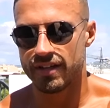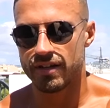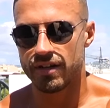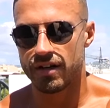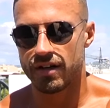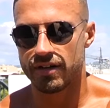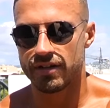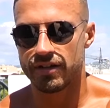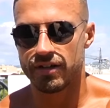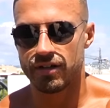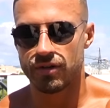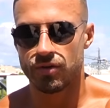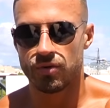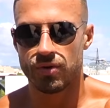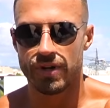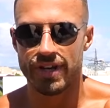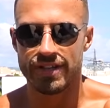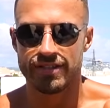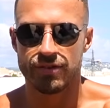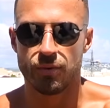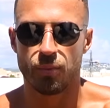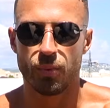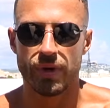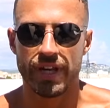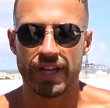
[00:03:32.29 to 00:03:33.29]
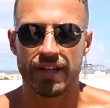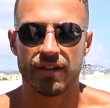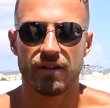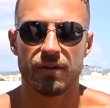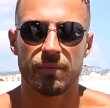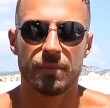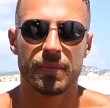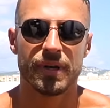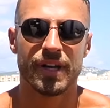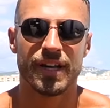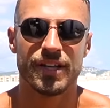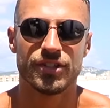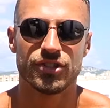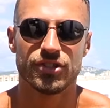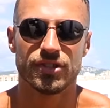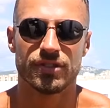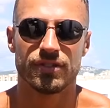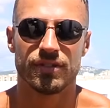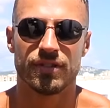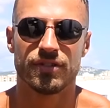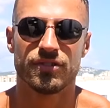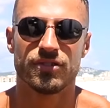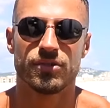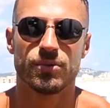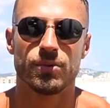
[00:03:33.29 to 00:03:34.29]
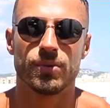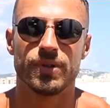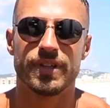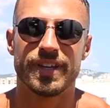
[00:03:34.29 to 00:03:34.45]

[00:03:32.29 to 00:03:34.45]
cardio is a winning combination to